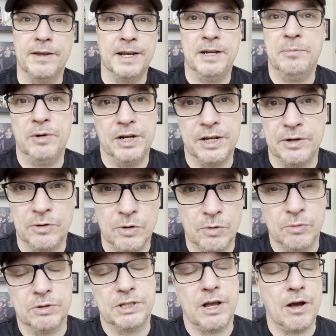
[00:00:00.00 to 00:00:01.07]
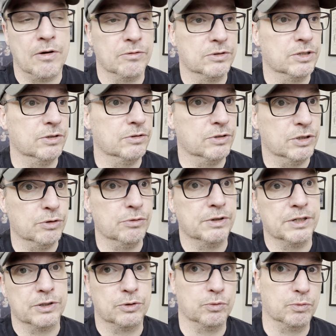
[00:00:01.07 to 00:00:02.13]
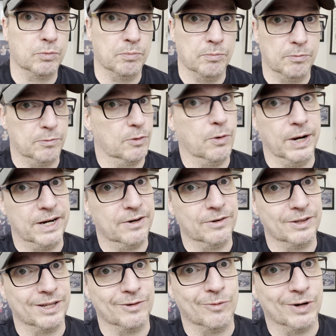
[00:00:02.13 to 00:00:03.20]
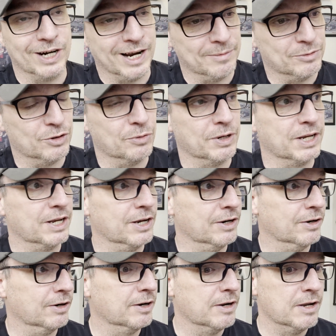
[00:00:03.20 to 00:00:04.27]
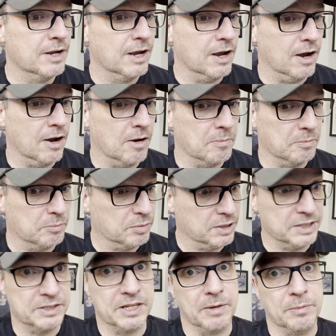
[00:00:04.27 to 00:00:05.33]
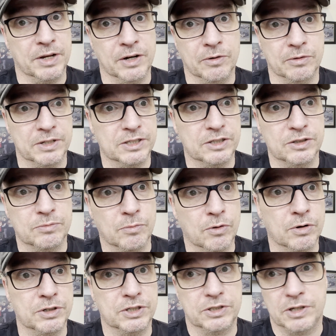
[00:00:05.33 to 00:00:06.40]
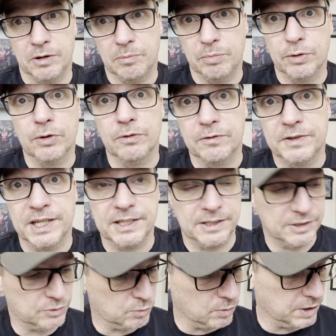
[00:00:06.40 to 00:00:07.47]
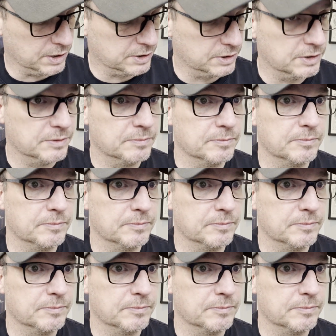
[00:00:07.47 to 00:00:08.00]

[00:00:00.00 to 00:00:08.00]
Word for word: anybody knows how to do this quicker than what I'm doing here, please let me know. This is more just a proof that this works.